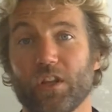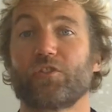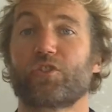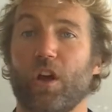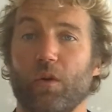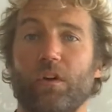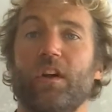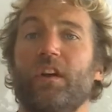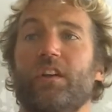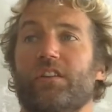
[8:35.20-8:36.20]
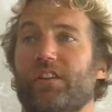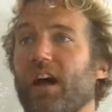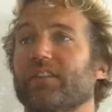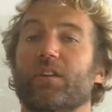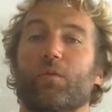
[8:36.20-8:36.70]
So,
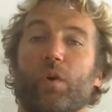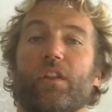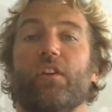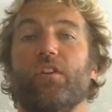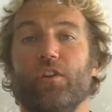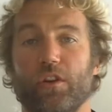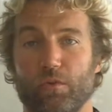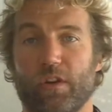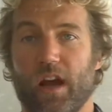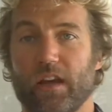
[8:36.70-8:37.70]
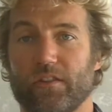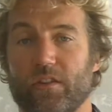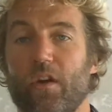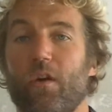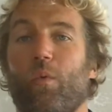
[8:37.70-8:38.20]
starting with new kites.